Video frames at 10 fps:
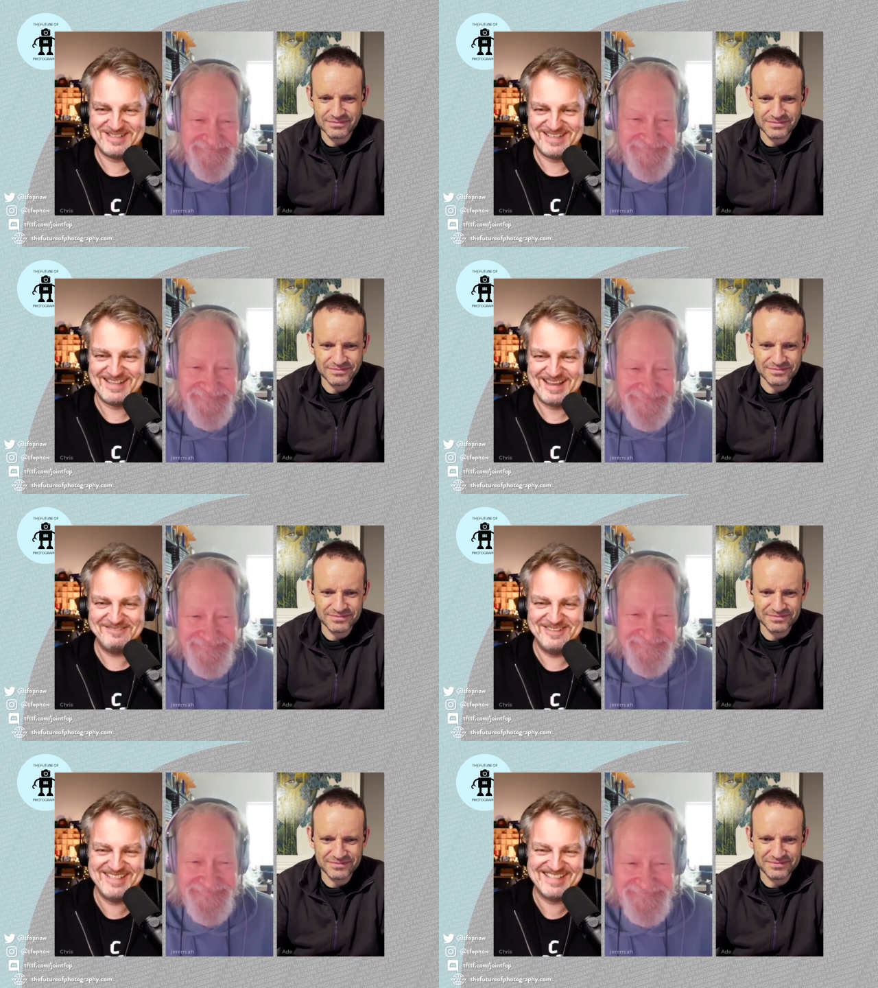Speaker 1: what still
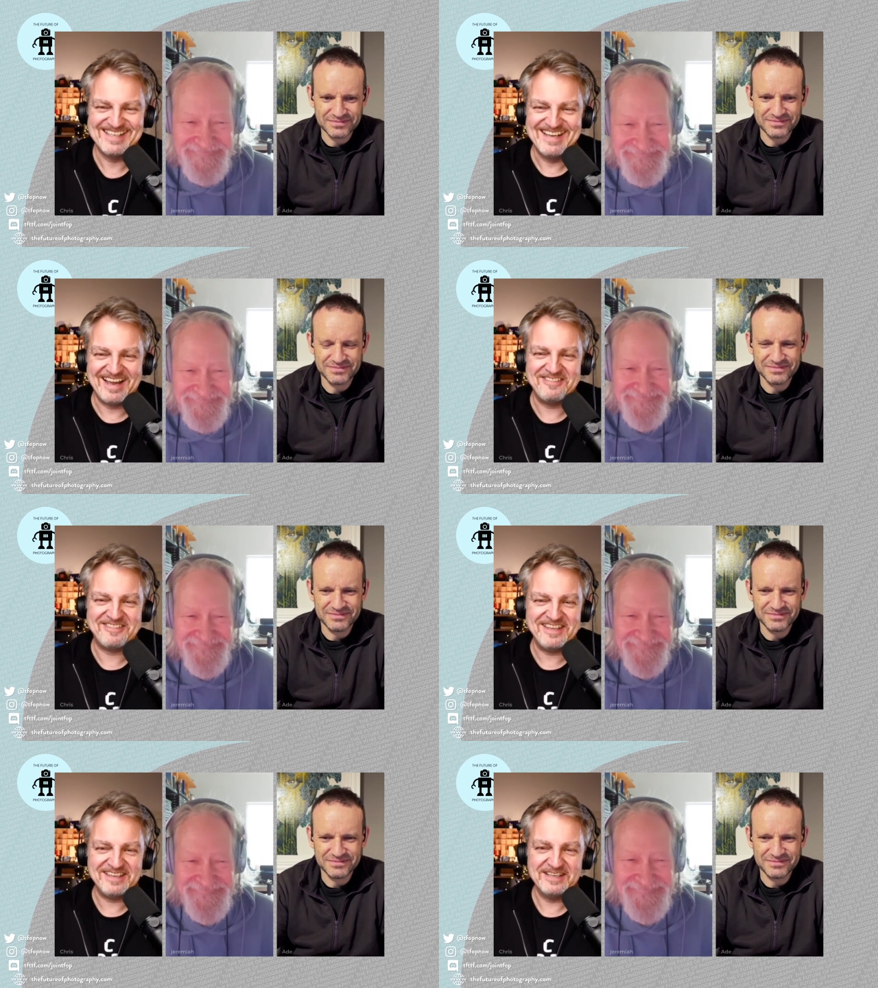life is. I
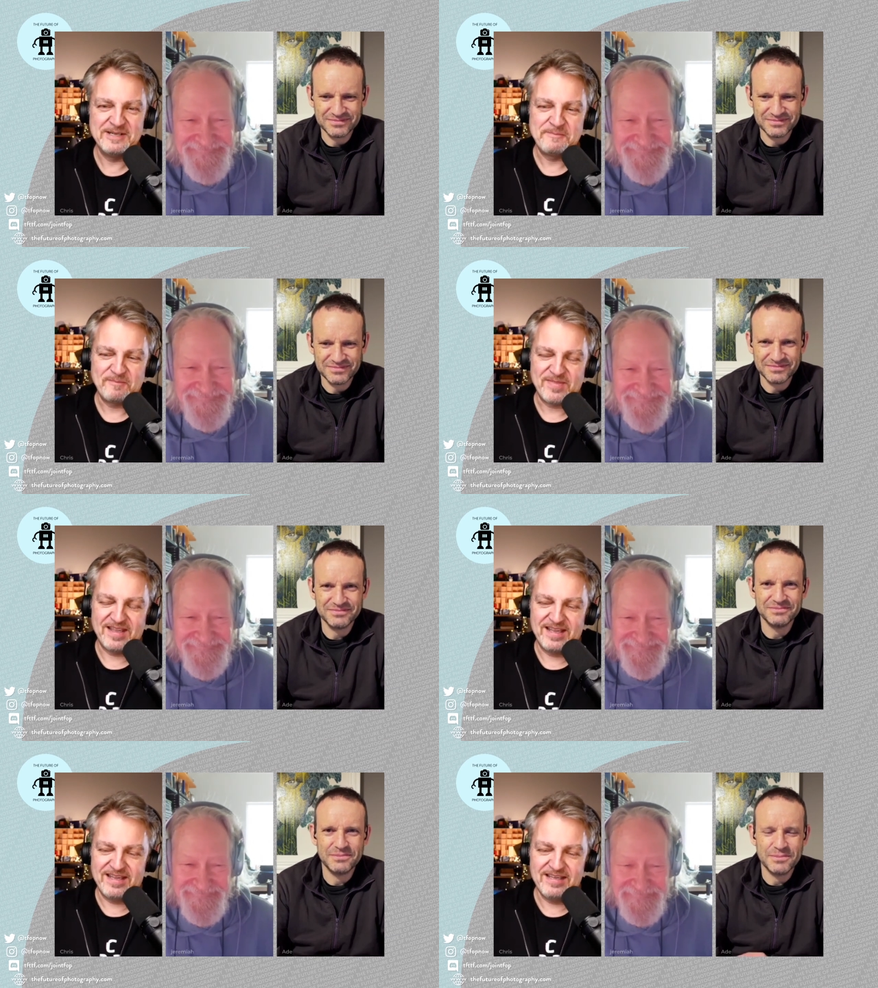think
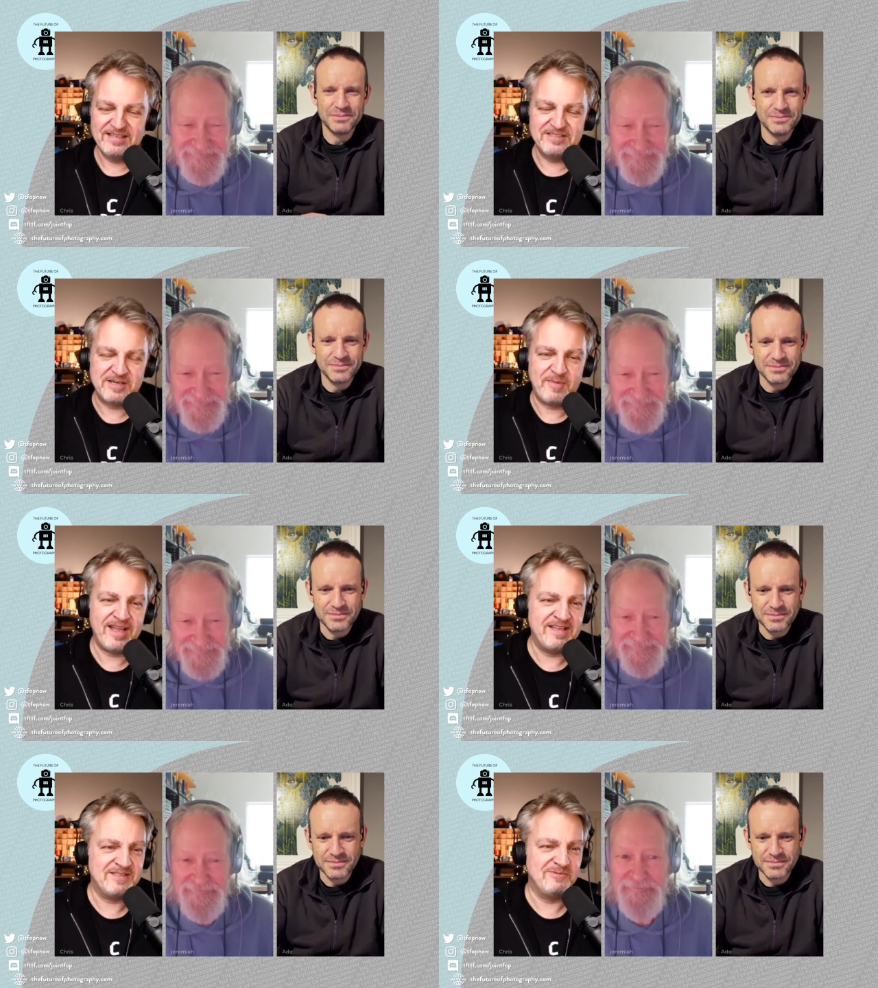
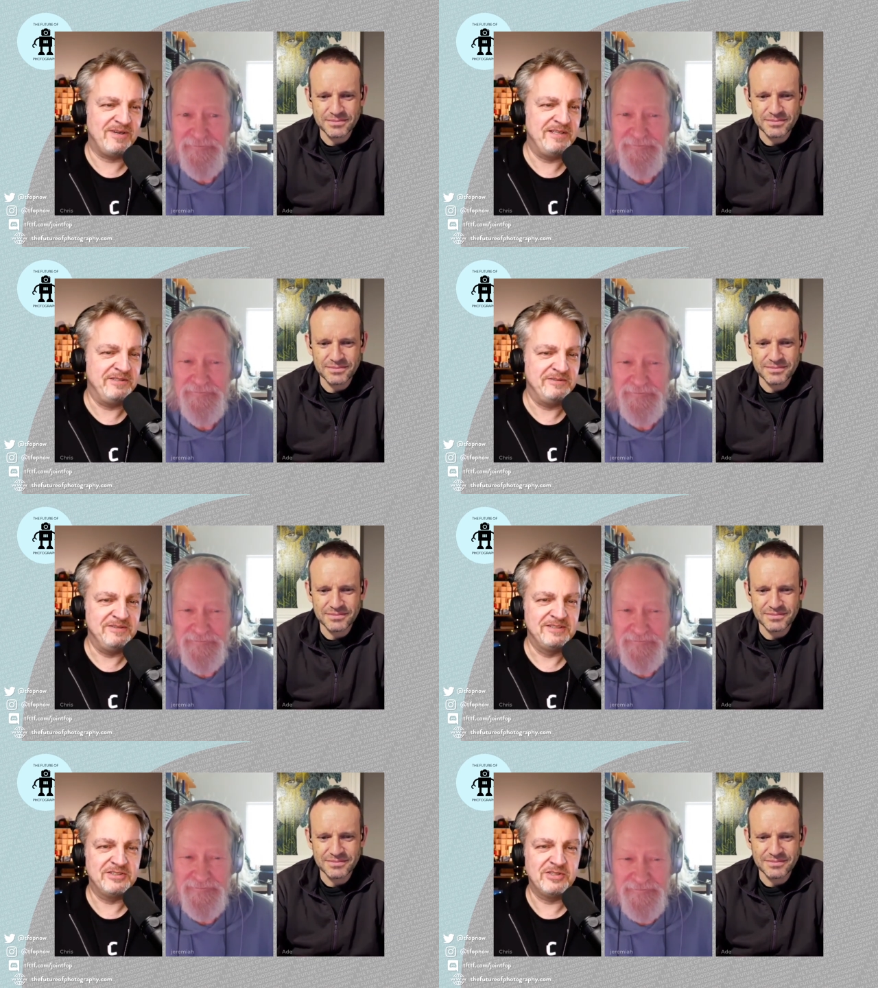Jeremiah is the one
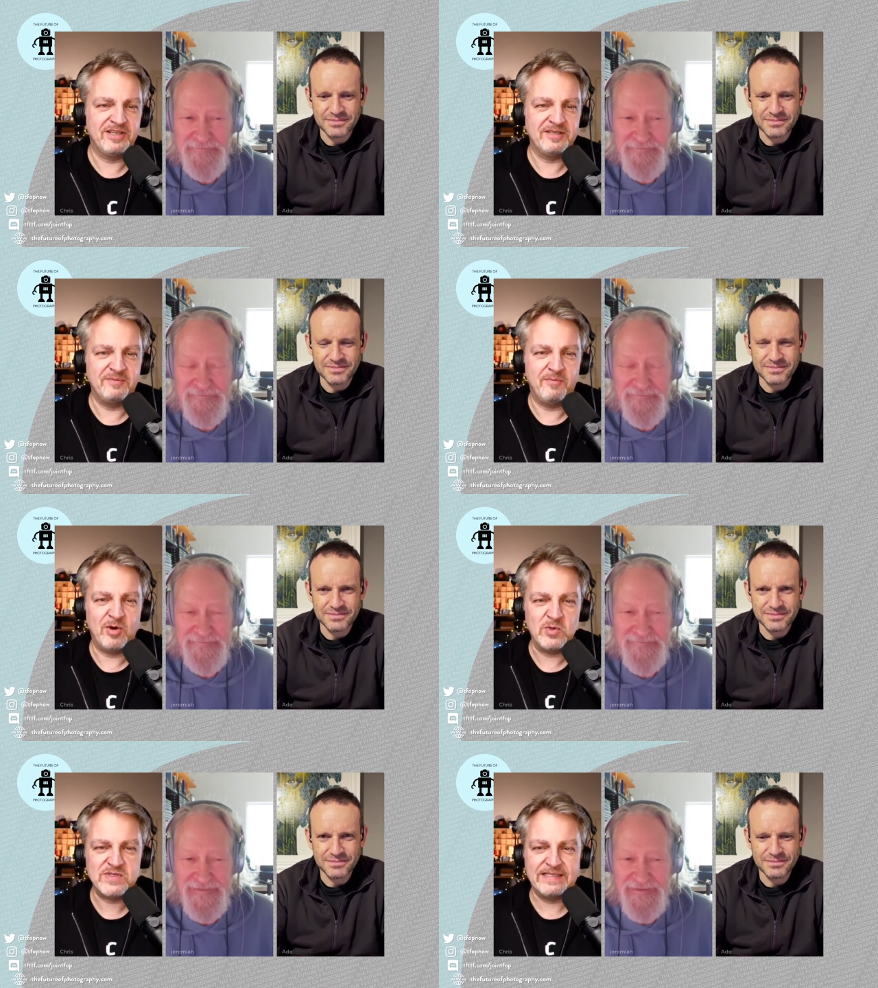who took it
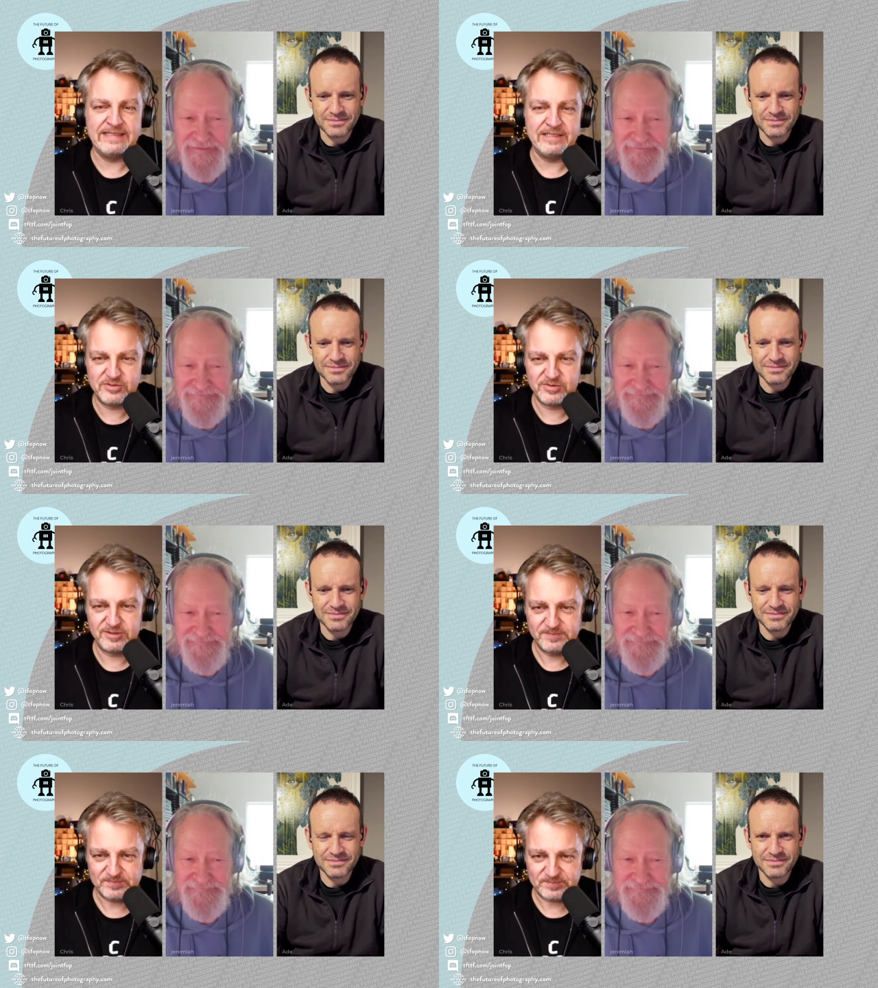most literal,